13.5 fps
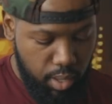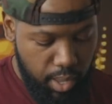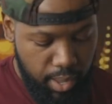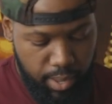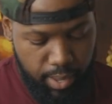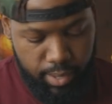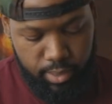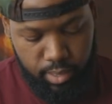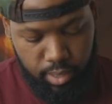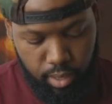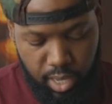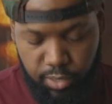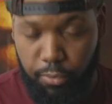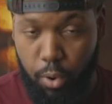And
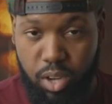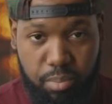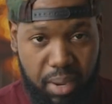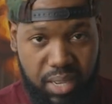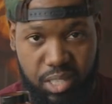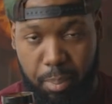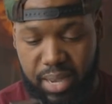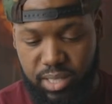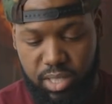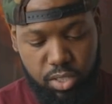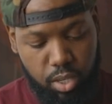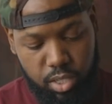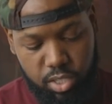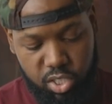as far as my
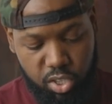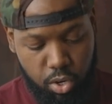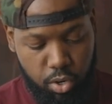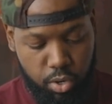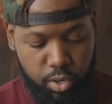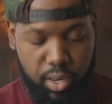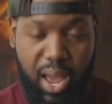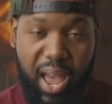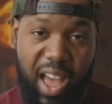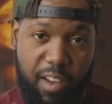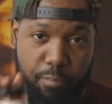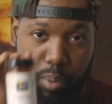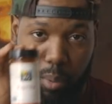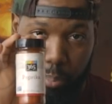spices are concerned, I
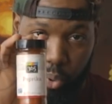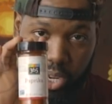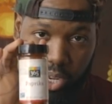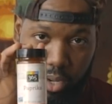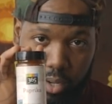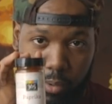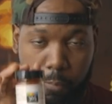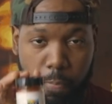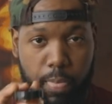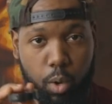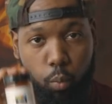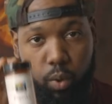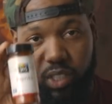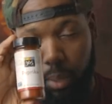have paprika,
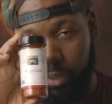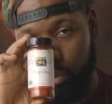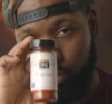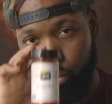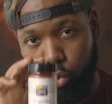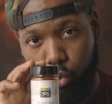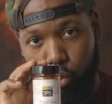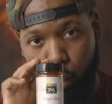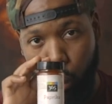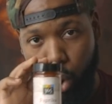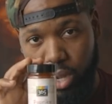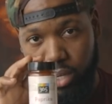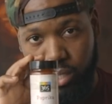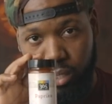which I'm gonna do
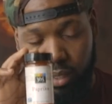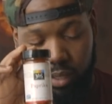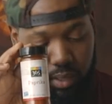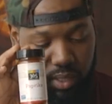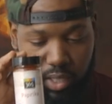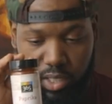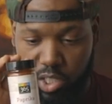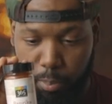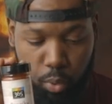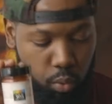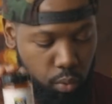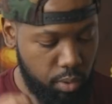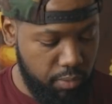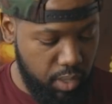1
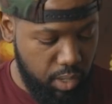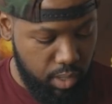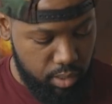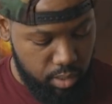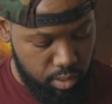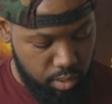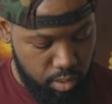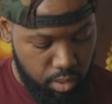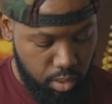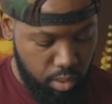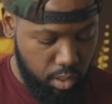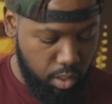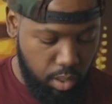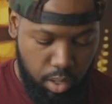teaspoon of this.
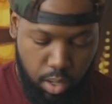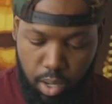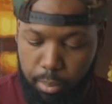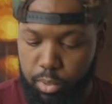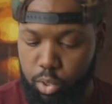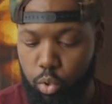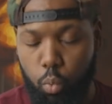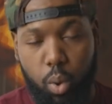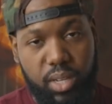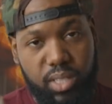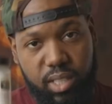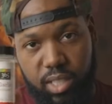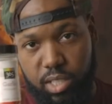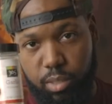I'm gonna do
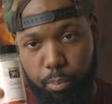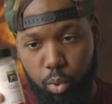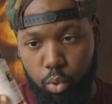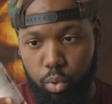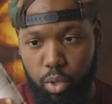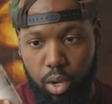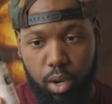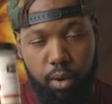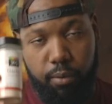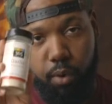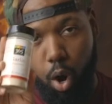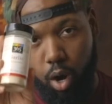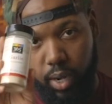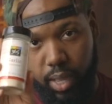1 teaspoon
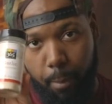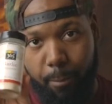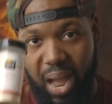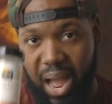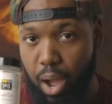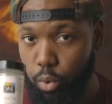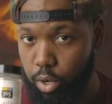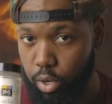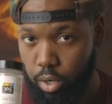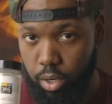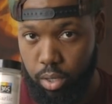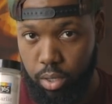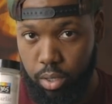of garlic powder,